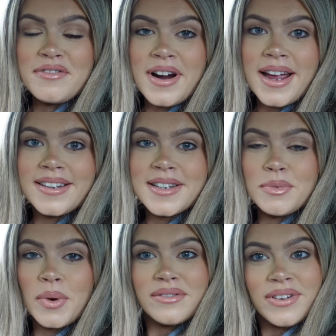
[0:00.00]
friend and
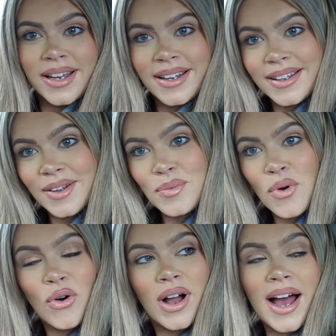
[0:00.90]
we went for like a little
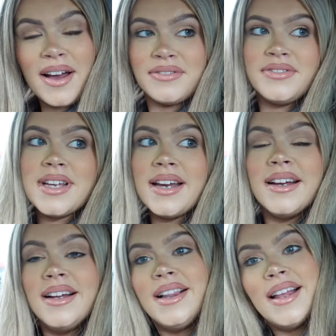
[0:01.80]
walk after
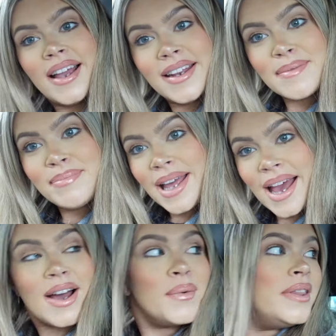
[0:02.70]
and I'm
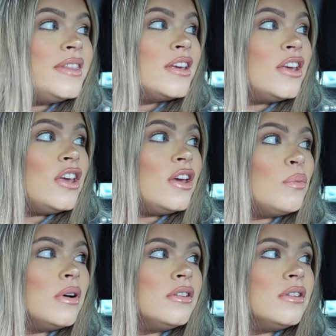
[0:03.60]
now in the queue,